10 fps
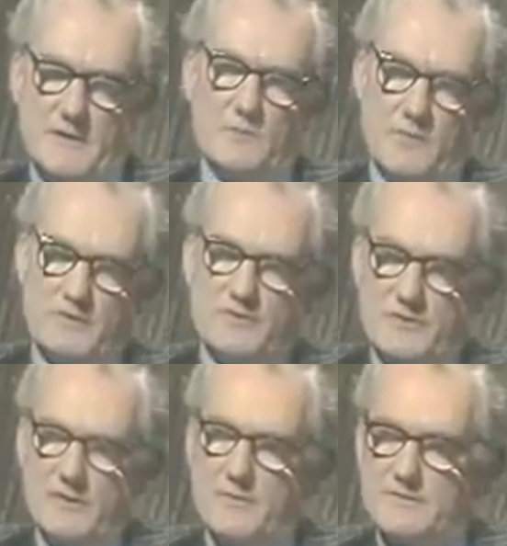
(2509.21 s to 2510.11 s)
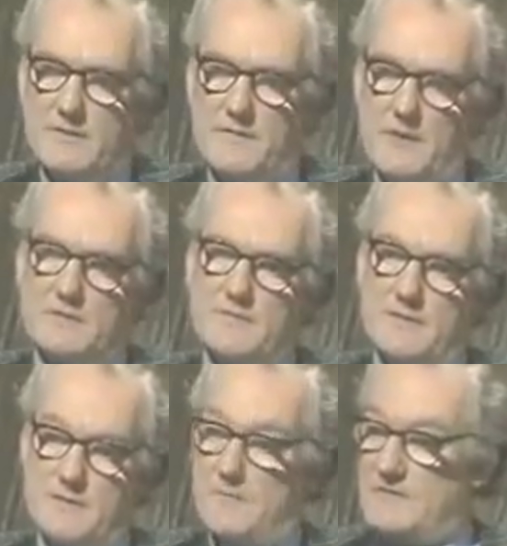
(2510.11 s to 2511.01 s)
and which linguistic philosophy
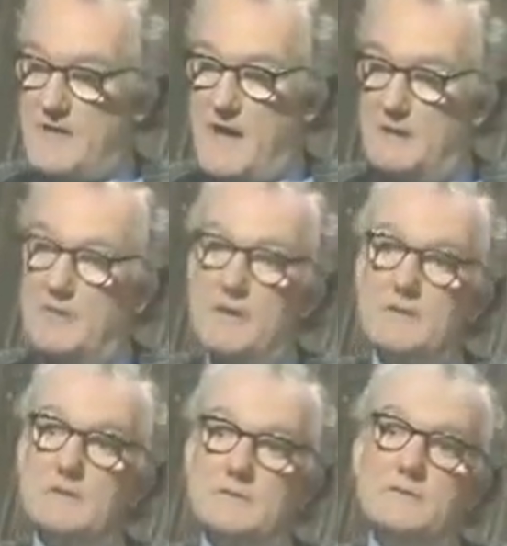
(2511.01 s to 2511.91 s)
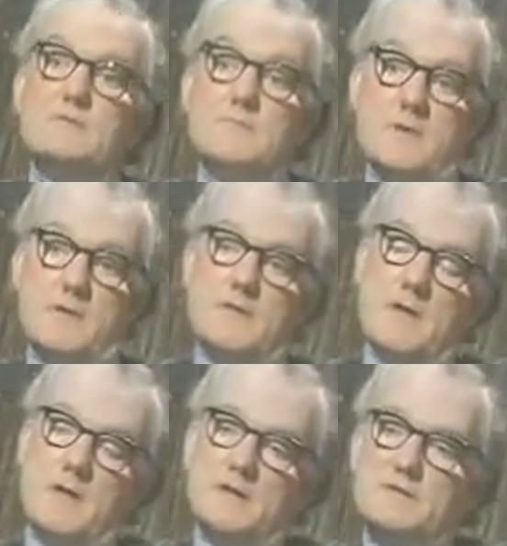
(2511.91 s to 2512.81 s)
has obviously had a great deal to do with,
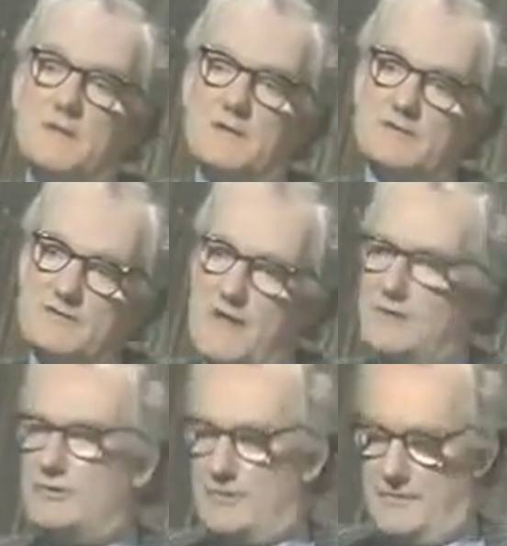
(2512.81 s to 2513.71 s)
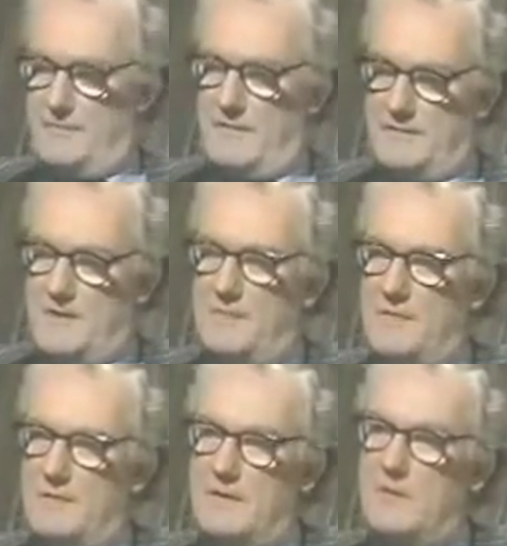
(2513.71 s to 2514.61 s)
is the extension of
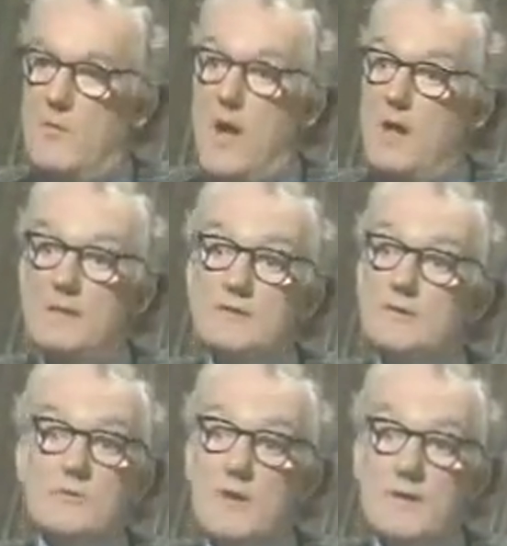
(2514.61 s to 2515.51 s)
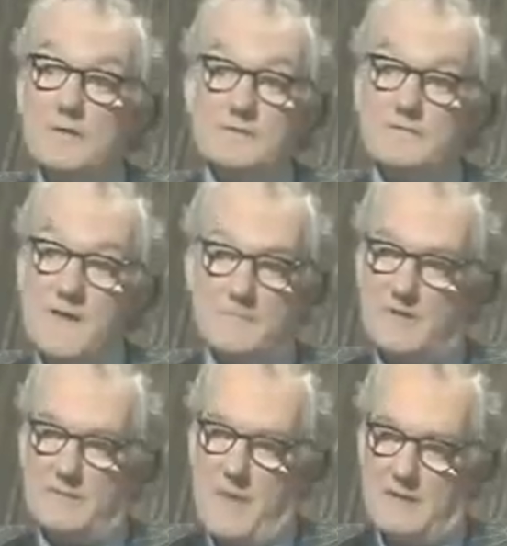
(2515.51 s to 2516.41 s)
philosophical inquiry to new areas of
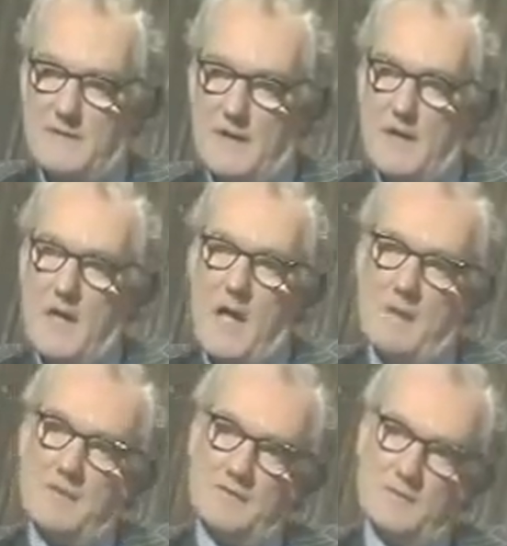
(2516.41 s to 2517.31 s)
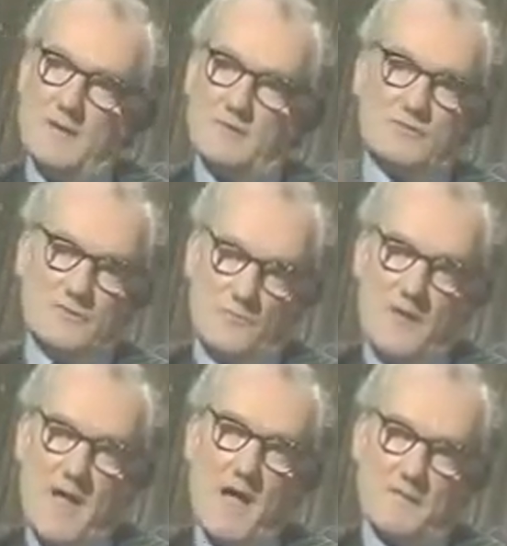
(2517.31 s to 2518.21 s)
subject matter. I mean, the notion that we
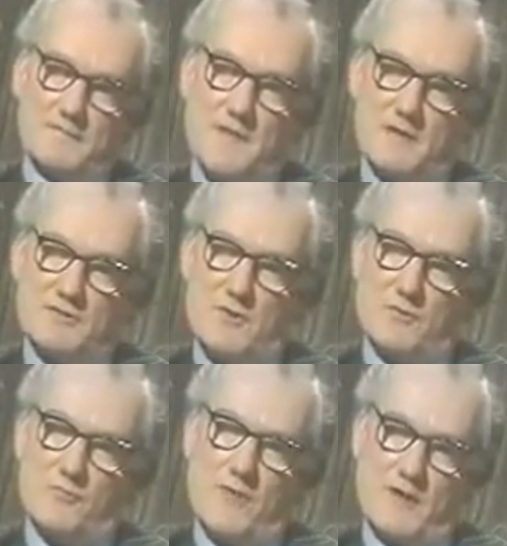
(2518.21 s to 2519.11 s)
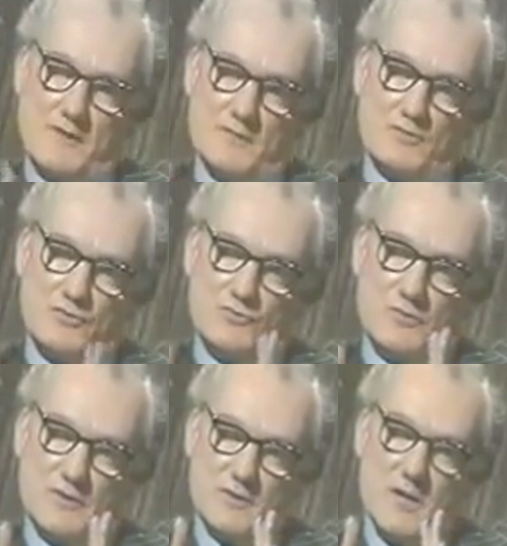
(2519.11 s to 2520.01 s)
have touched on already, that you
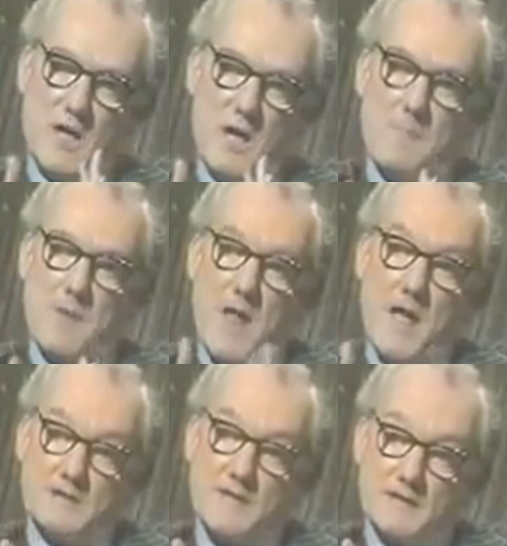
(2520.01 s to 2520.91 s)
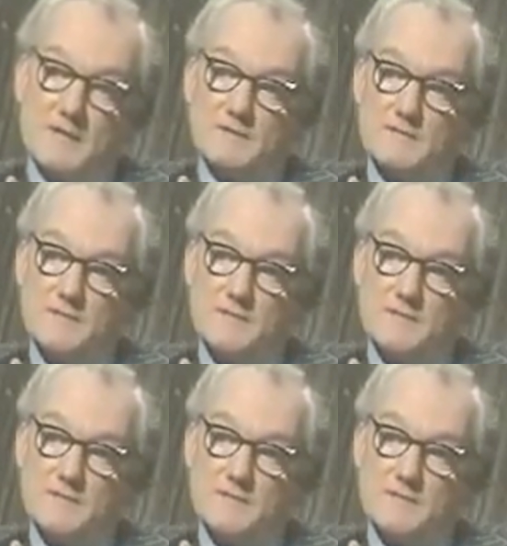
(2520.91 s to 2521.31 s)
can apply techniques of